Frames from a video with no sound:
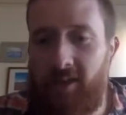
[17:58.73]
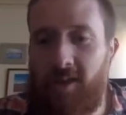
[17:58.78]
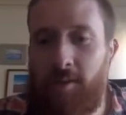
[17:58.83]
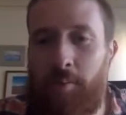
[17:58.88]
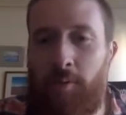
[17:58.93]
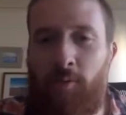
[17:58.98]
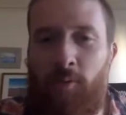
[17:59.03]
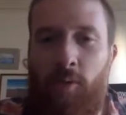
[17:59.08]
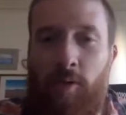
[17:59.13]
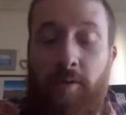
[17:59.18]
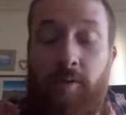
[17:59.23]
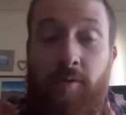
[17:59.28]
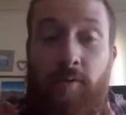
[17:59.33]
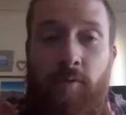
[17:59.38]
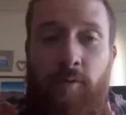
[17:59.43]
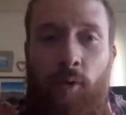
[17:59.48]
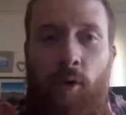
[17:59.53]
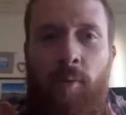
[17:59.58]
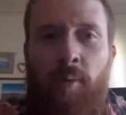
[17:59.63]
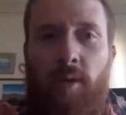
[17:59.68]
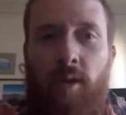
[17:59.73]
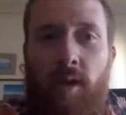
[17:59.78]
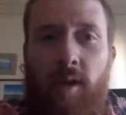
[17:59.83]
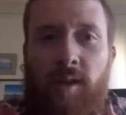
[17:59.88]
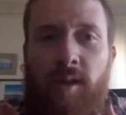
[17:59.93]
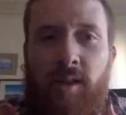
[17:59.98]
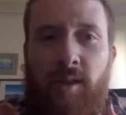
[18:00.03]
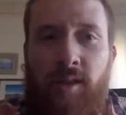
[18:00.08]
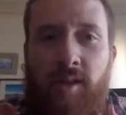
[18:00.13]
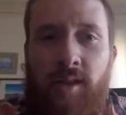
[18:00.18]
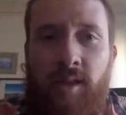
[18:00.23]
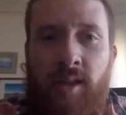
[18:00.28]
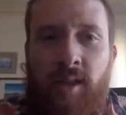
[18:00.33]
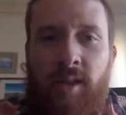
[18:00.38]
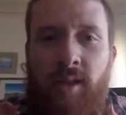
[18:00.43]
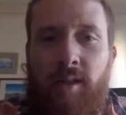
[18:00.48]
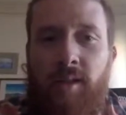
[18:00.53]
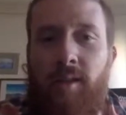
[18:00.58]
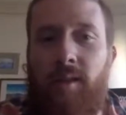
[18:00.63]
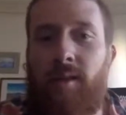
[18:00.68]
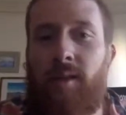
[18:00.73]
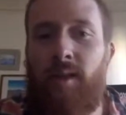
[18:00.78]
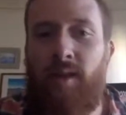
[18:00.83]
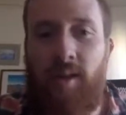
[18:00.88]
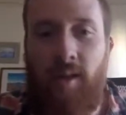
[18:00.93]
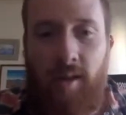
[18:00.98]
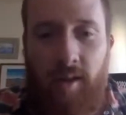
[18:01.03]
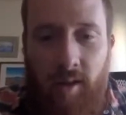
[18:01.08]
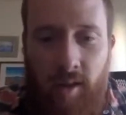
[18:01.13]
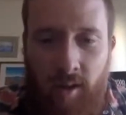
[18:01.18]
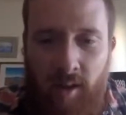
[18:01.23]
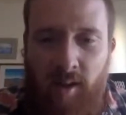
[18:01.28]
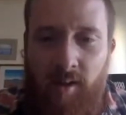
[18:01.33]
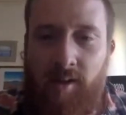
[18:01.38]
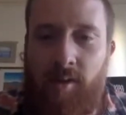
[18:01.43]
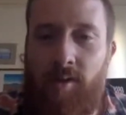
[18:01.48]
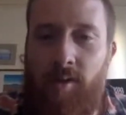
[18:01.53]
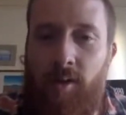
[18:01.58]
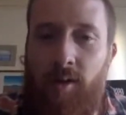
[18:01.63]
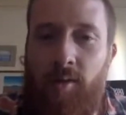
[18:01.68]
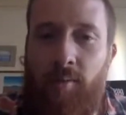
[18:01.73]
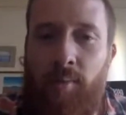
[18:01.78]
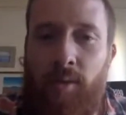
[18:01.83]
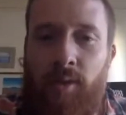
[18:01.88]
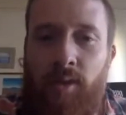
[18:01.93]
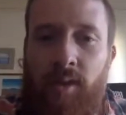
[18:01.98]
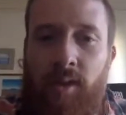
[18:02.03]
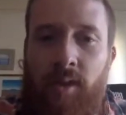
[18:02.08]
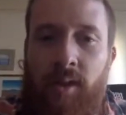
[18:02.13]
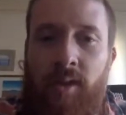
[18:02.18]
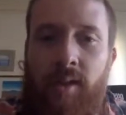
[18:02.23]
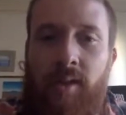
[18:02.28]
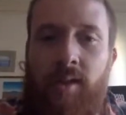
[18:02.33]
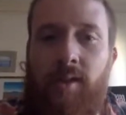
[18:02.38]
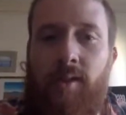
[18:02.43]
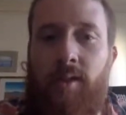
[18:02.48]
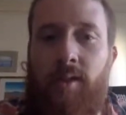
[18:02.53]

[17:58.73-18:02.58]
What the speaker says: just before even formalizing this idea. Started building this,